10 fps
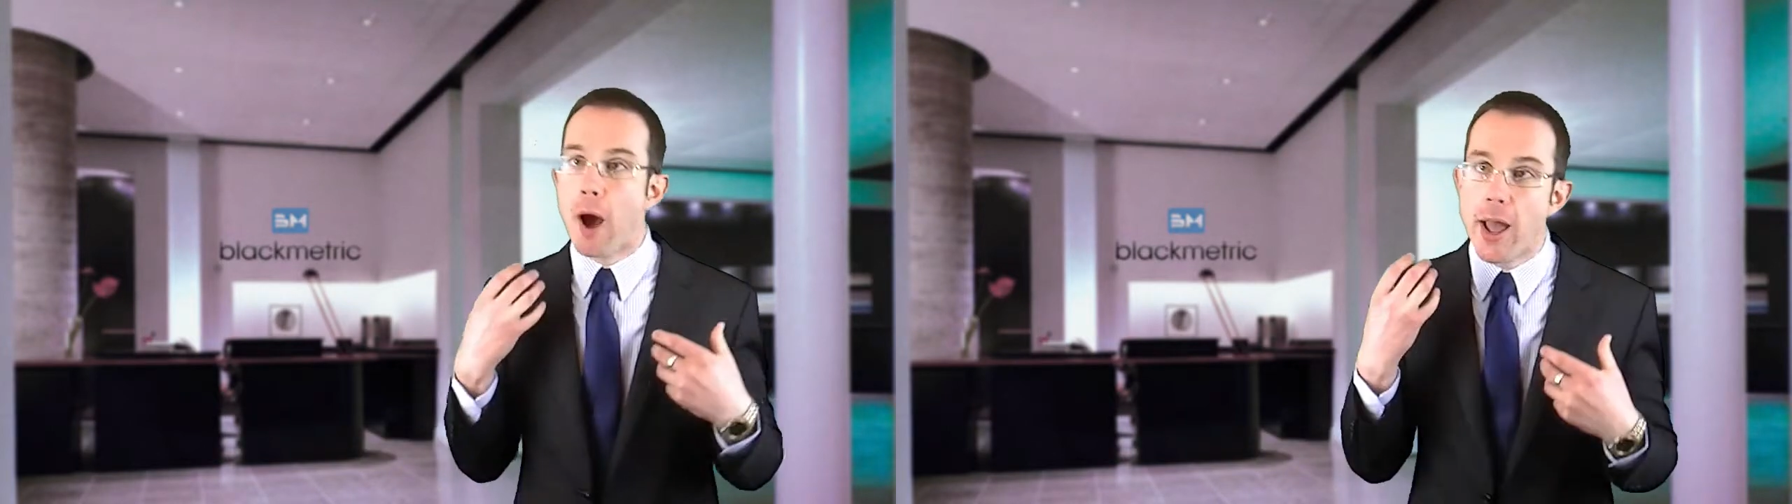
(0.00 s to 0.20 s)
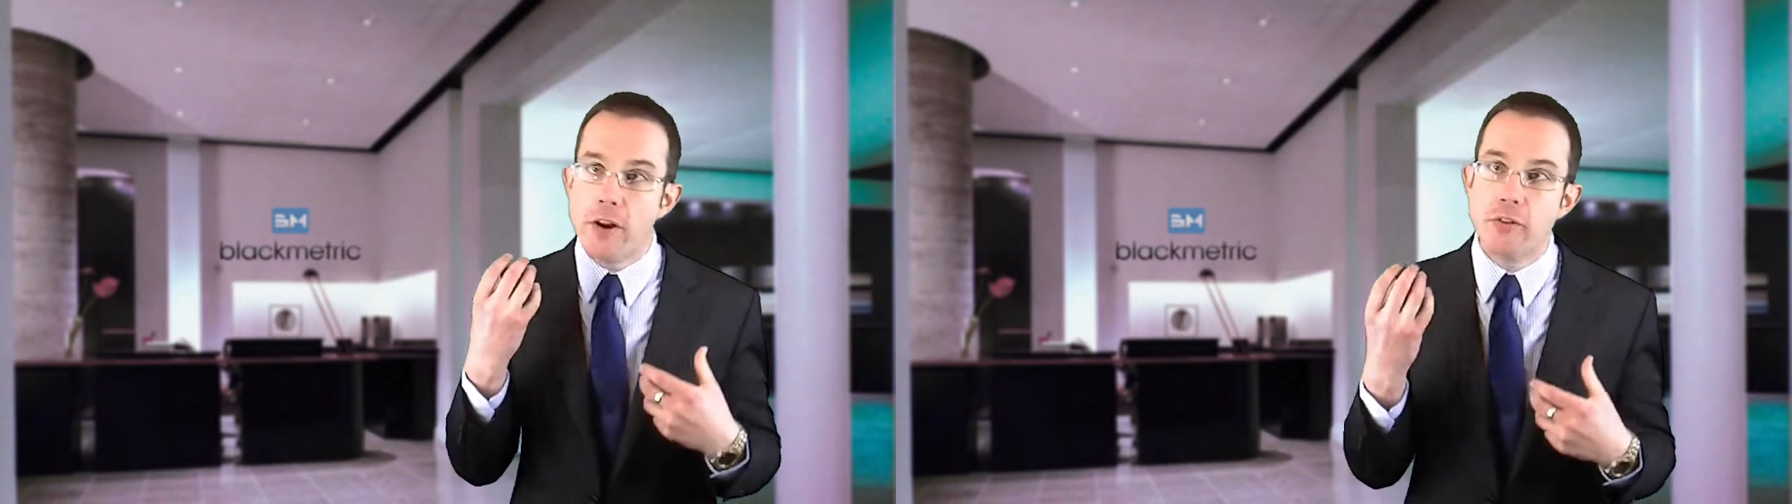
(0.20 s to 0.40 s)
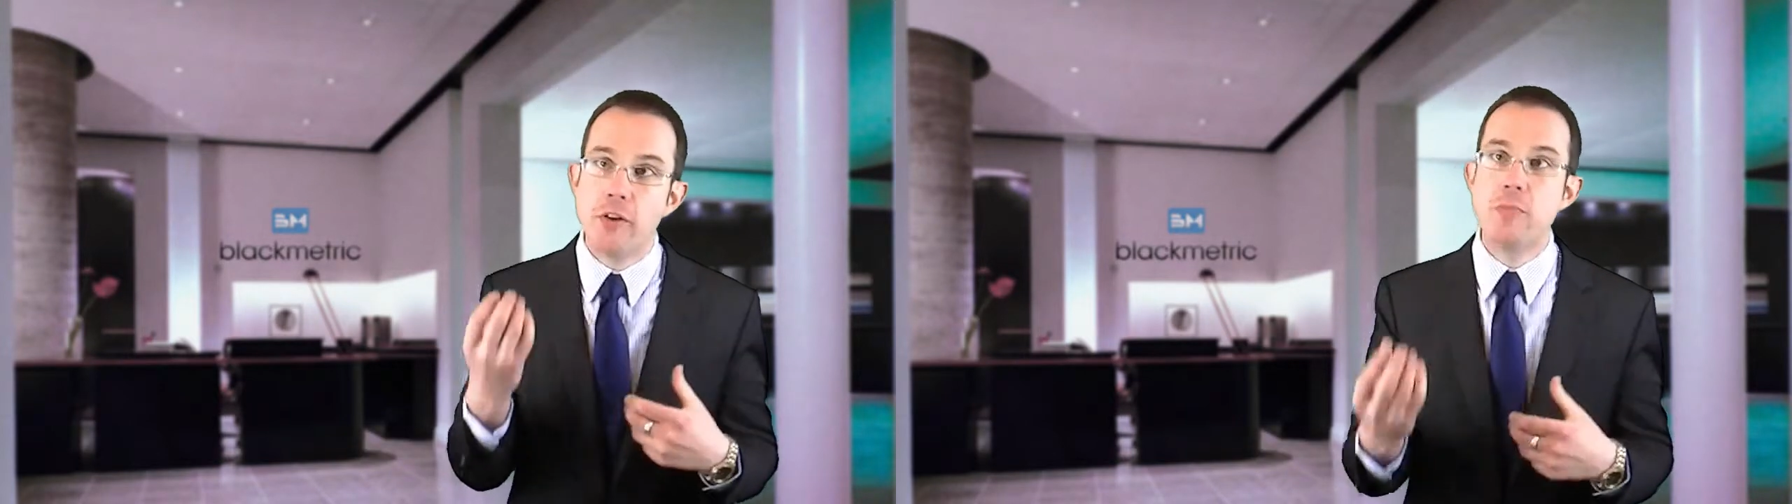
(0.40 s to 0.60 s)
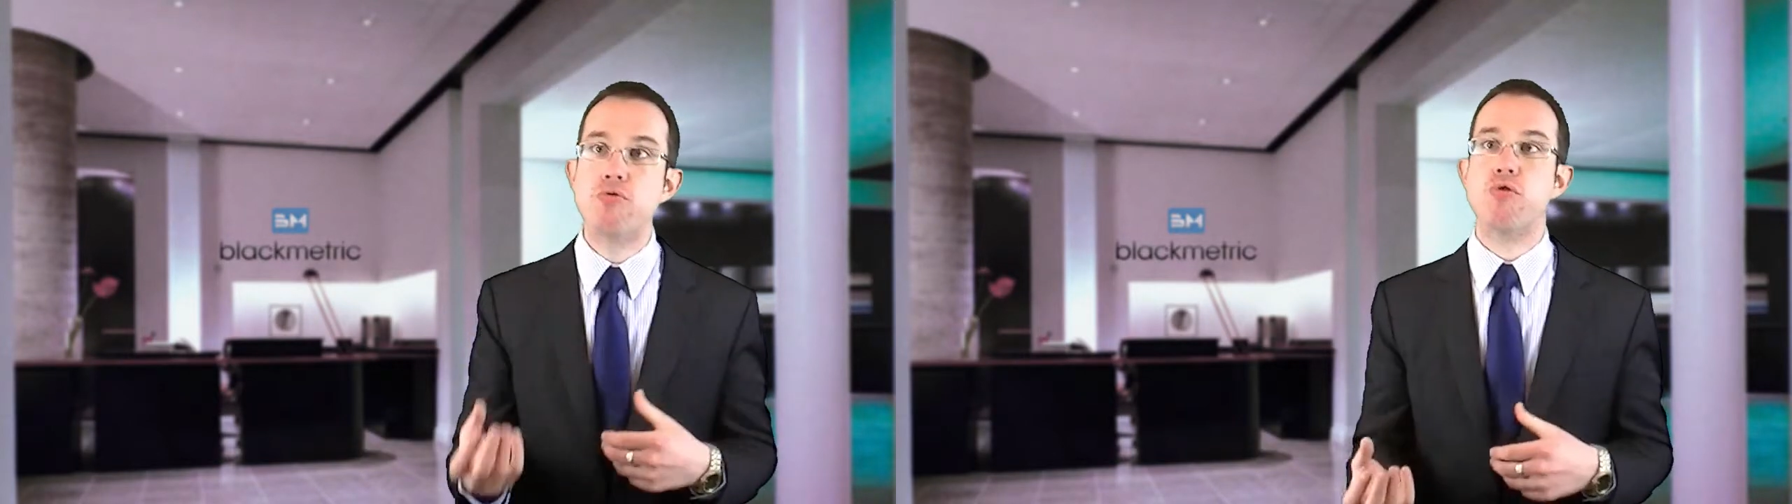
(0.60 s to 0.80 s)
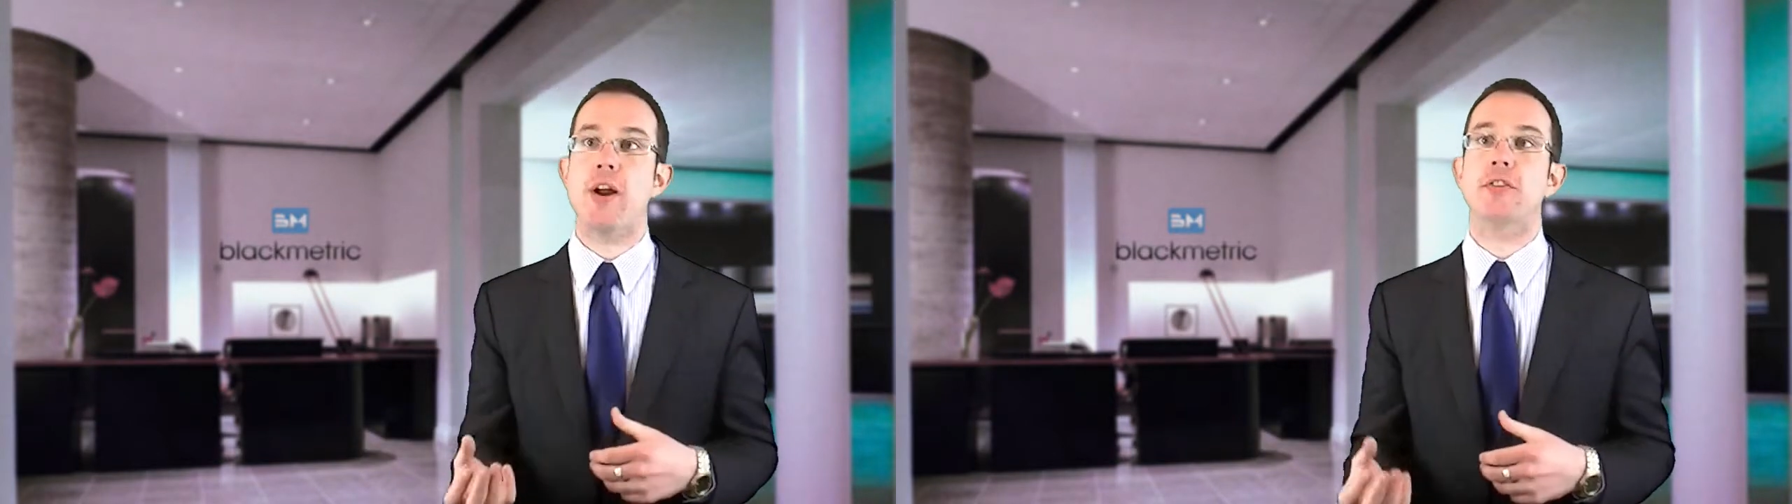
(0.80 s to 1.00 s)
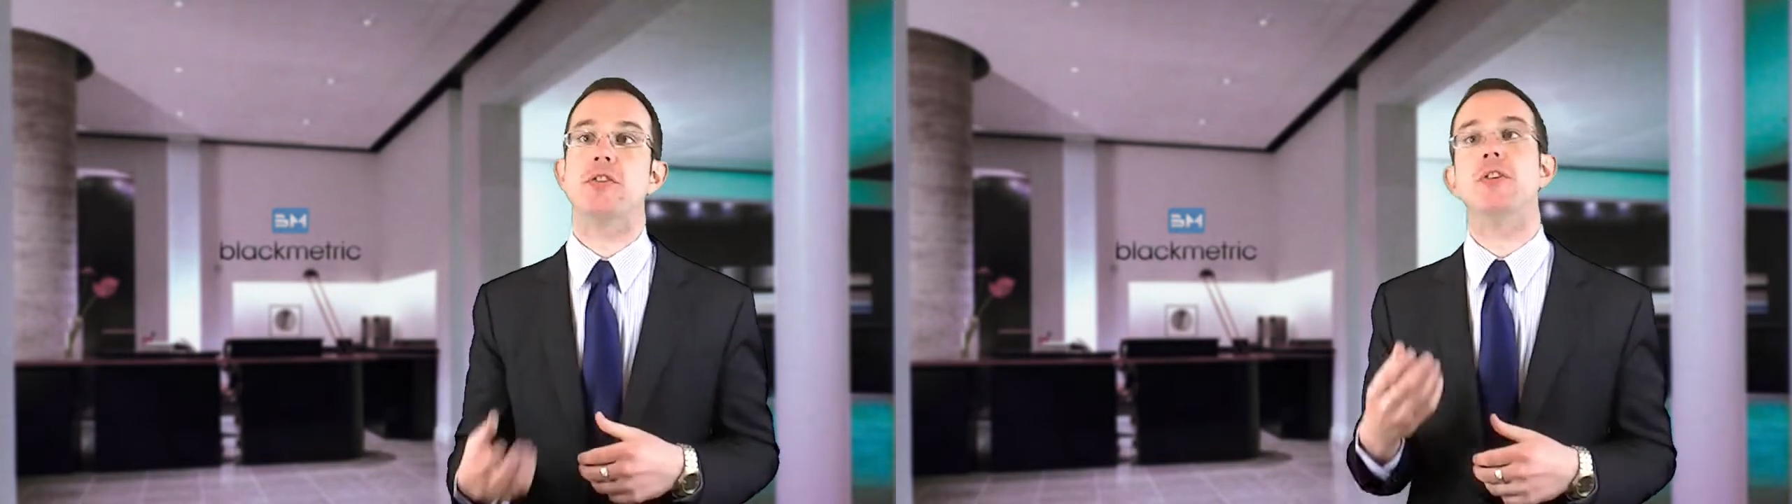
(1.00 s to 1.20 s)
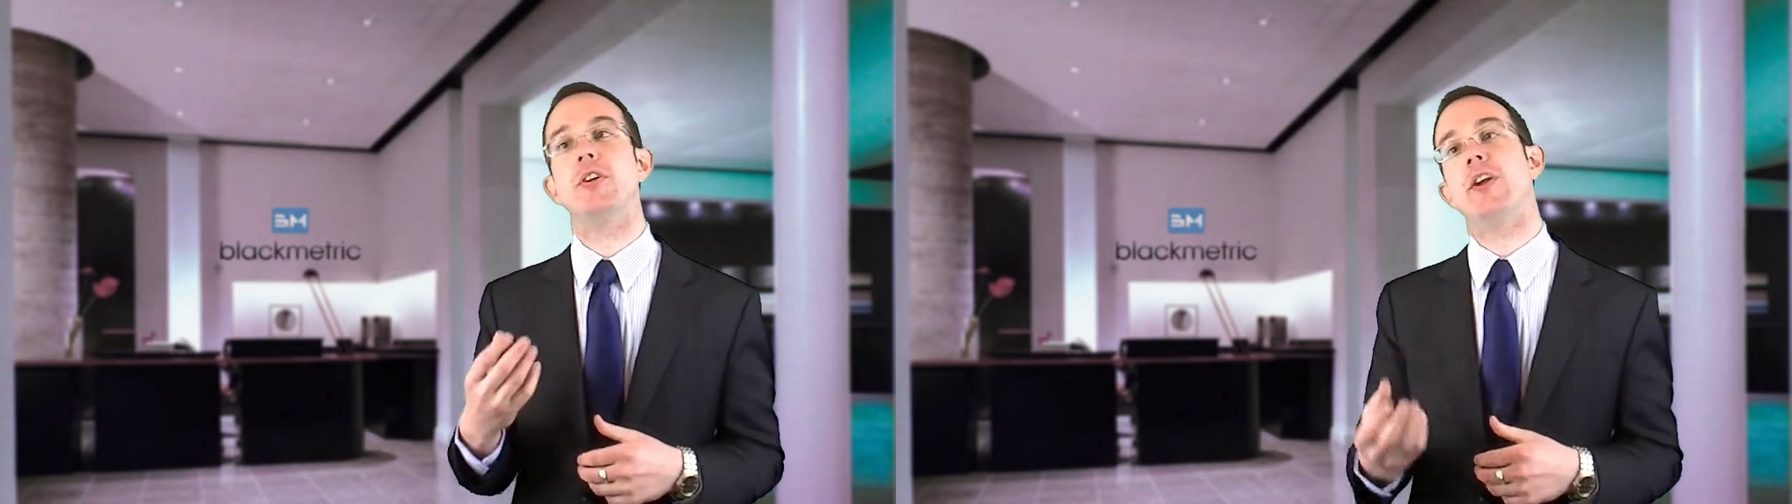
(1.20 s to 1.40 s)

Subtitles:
in a very practical